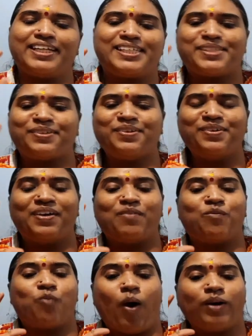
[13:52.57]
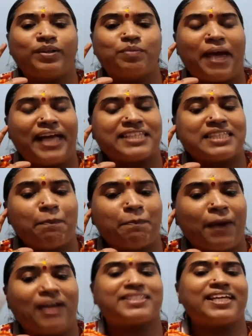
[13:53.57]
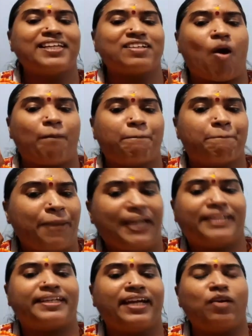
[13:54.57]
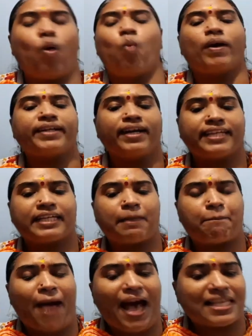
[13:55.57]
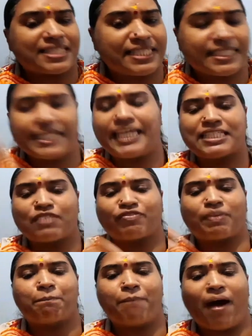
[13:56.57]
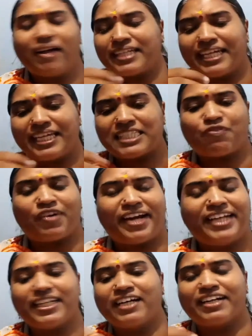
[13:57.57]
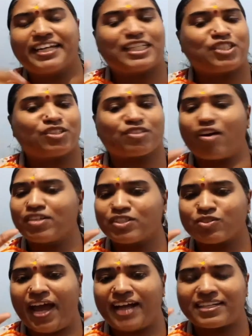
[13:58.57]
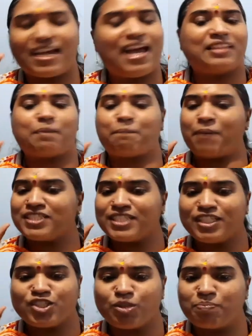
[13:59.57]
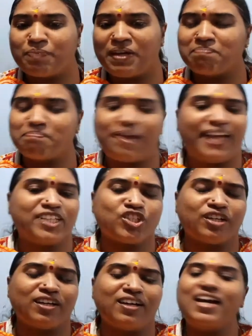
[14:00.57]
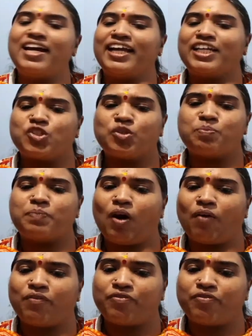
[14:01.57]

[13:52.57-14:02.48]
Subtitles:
So what makes a person competent, or what are the capacities of the parties for entering into contract? The person should be major, he should be